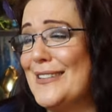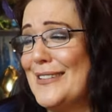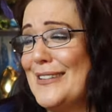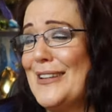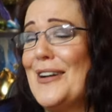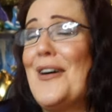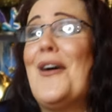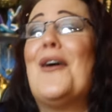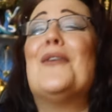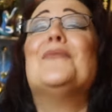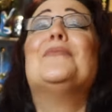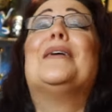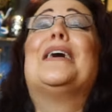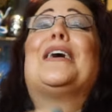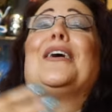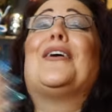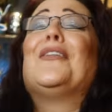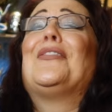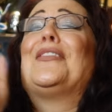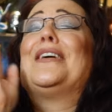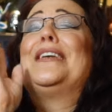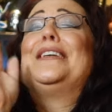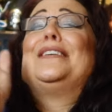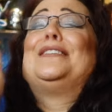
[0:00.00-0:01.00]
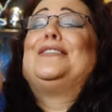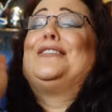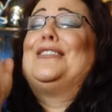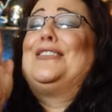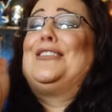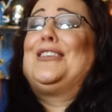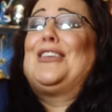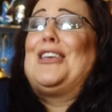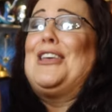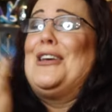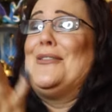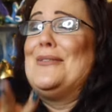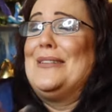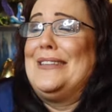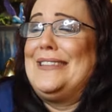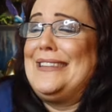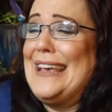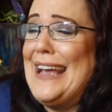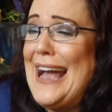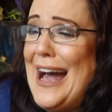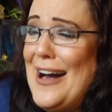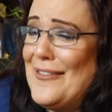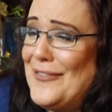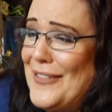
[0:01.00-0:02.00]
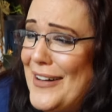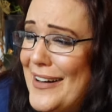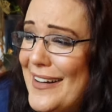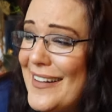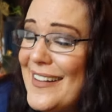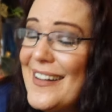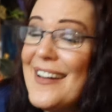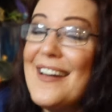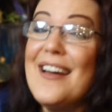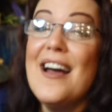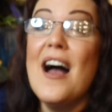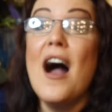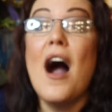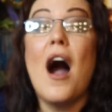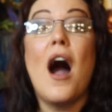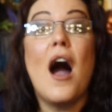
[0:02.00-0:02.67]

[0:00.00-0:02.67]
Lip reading: I was like, oh my God, that is just the cutest thing ever.